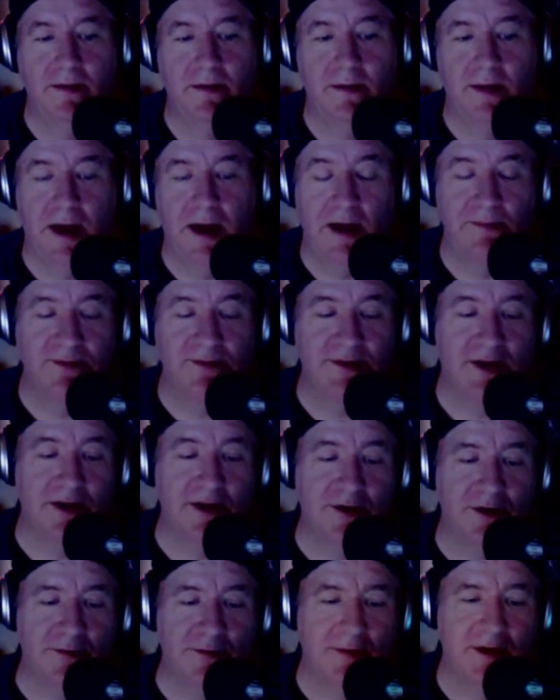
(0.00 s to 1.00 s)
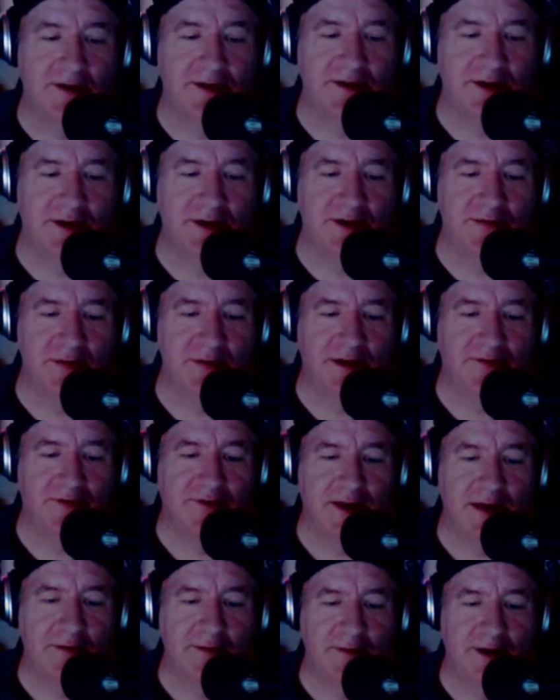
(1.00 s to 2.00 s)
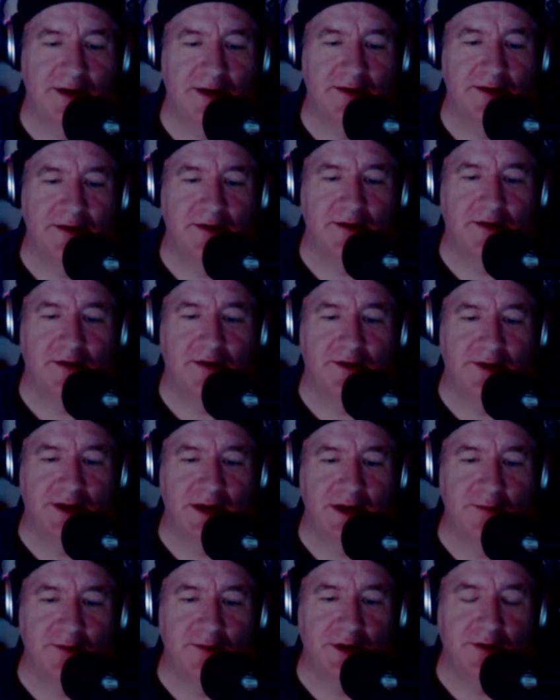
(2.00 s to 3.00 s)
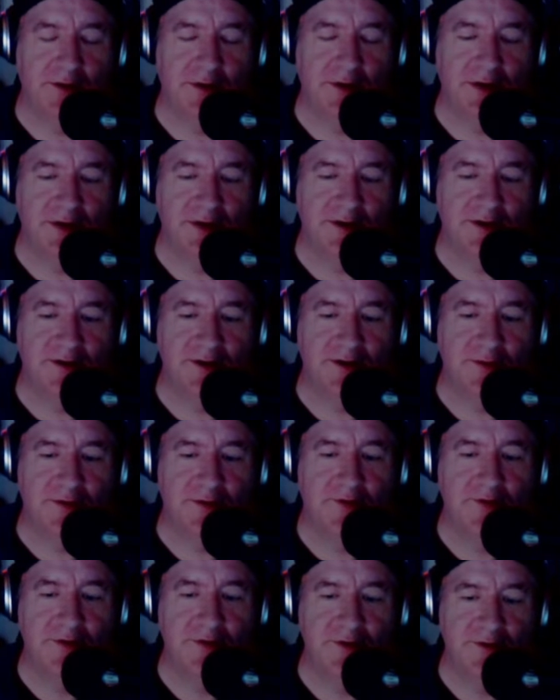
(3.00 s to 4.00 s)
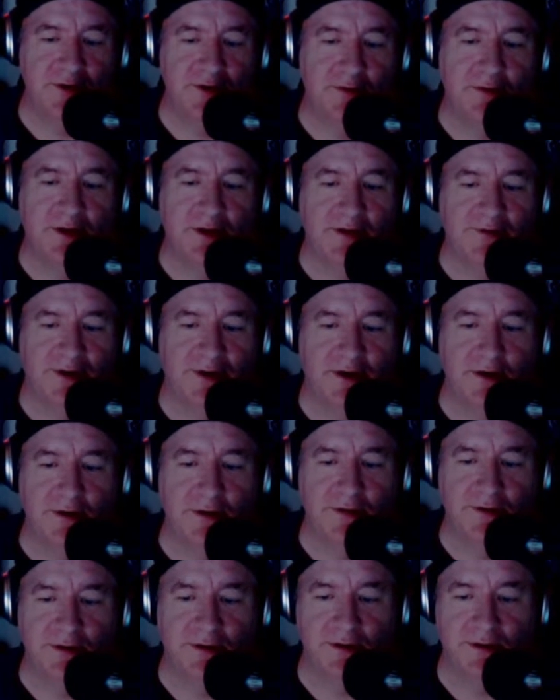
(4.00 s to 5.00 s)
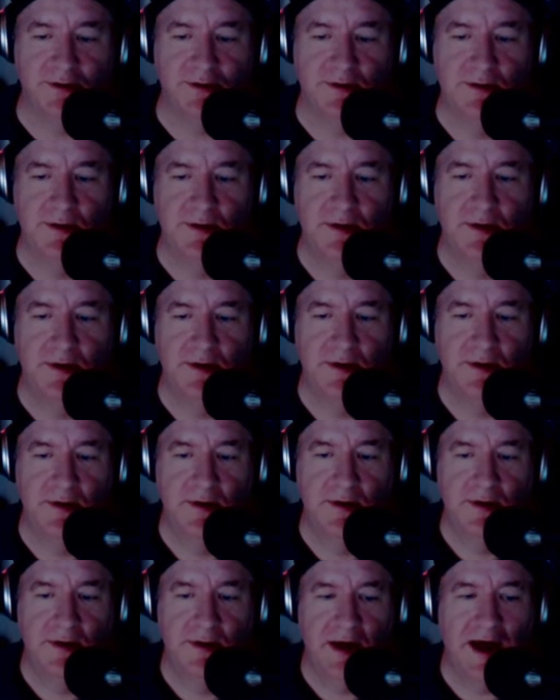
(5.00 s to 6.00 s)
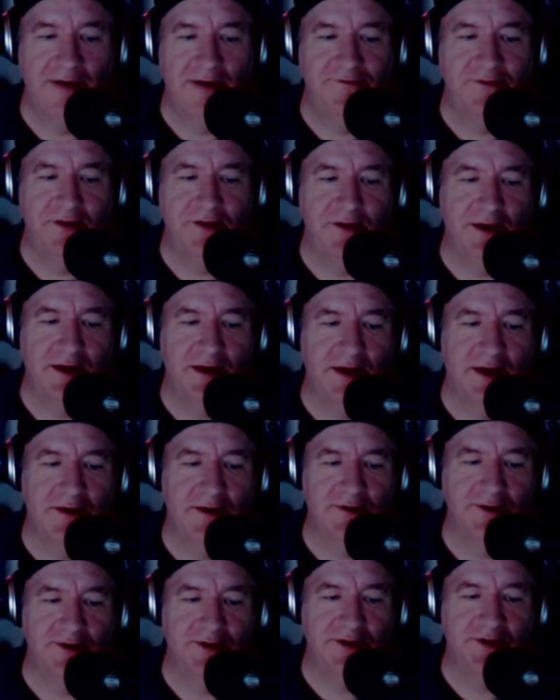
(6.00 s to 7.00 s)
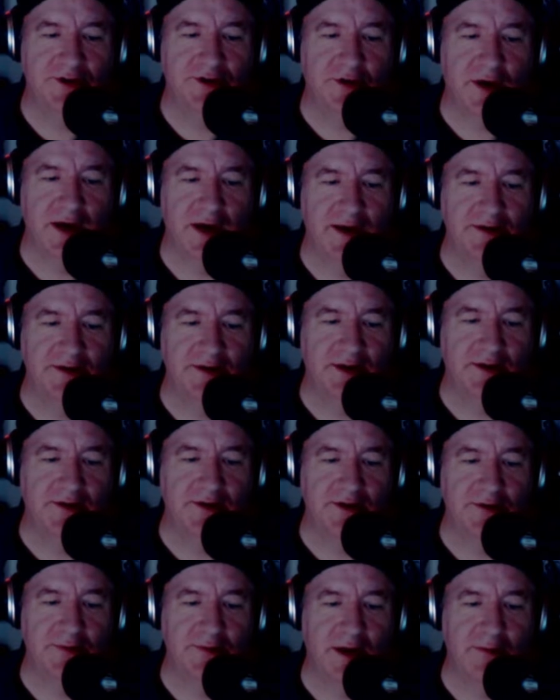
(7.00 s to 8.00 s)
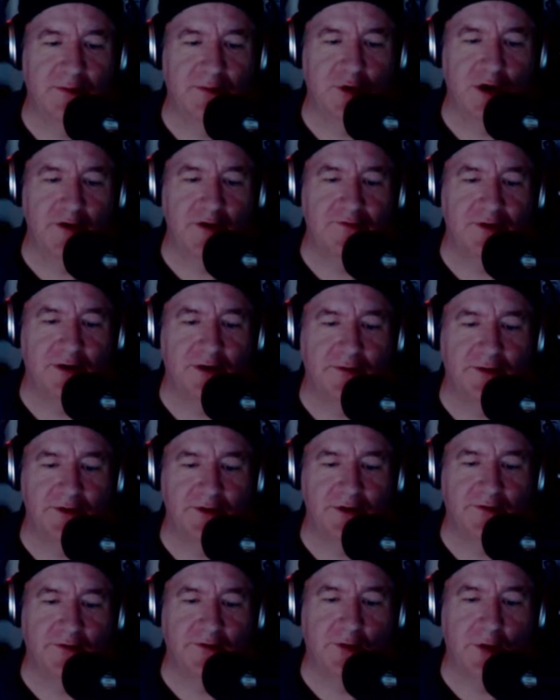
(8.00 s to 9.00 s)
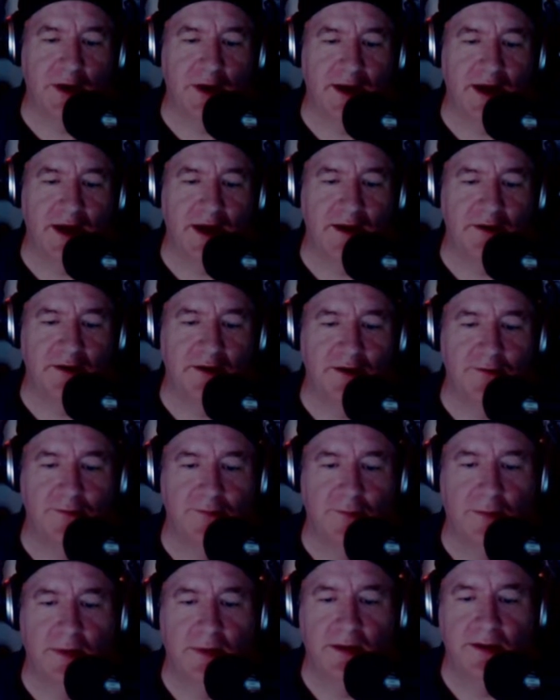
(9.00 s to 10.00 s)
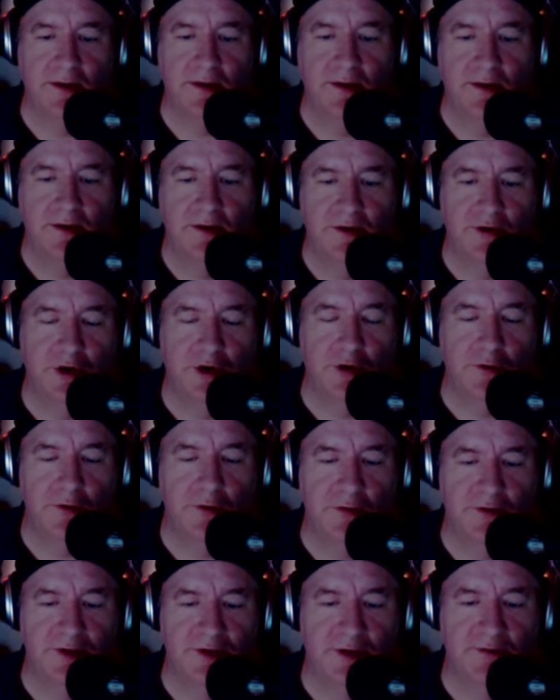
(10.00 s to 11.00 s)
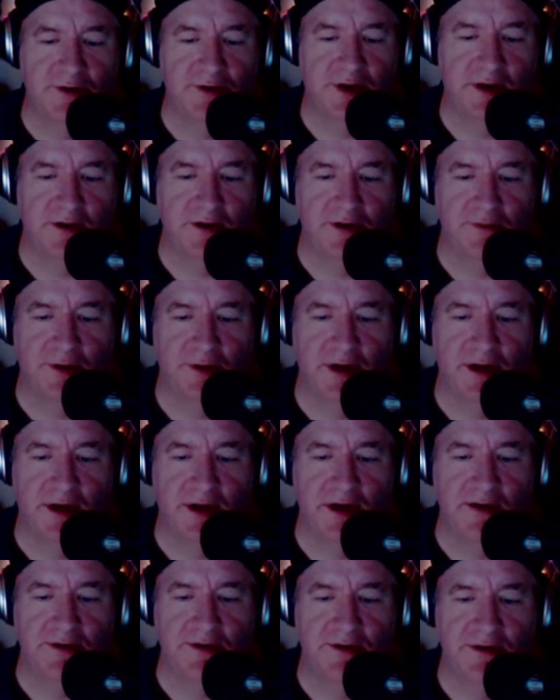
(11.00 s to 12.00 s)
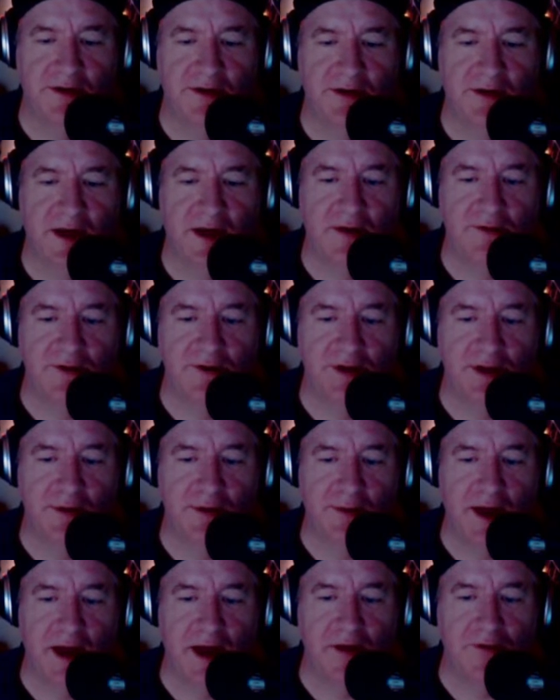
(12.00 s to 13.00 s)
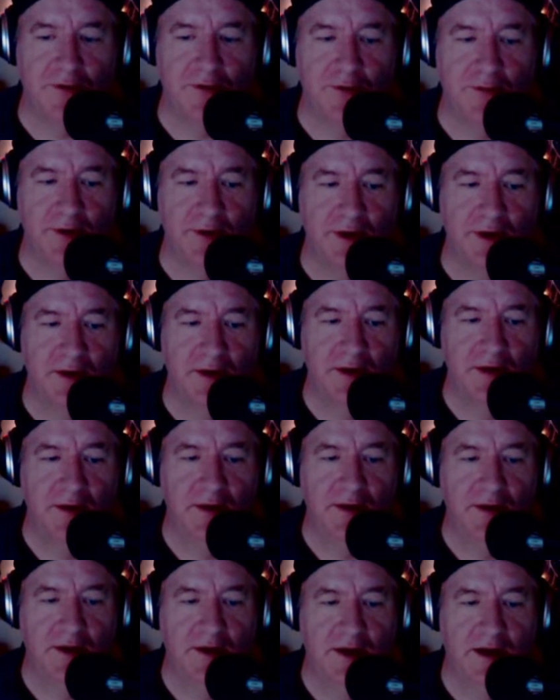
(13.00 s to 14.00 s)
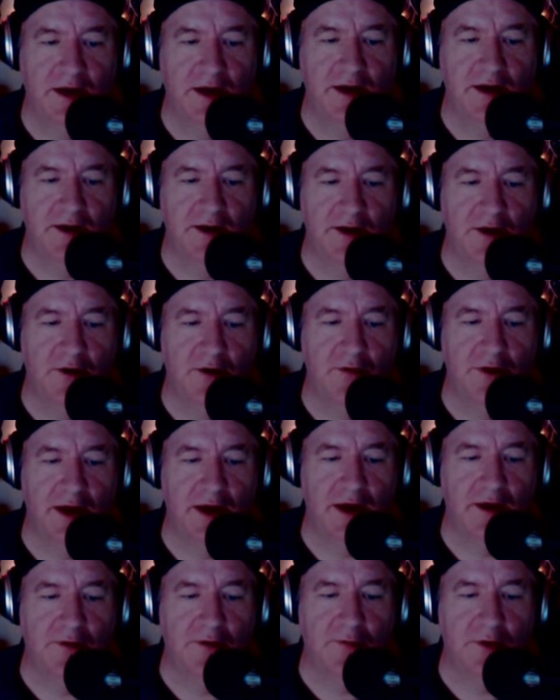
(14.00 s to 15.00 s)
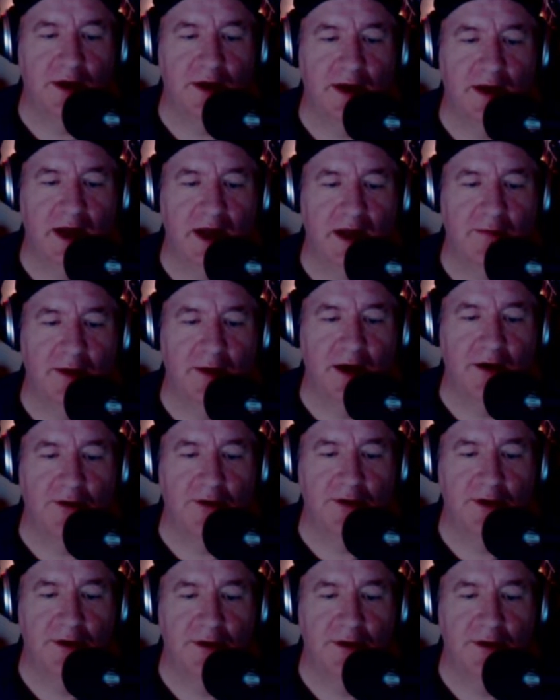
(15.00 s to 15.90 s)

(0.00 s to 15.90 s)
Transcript: I'm scared to mention it to my family, and they're all deeply religious and refuse to believe in ghosts. I feel like I was just crazy until my boyfriend was over one night and no one was upstairs but us, and I was in the bathroom and he didn't know that, and when I came out,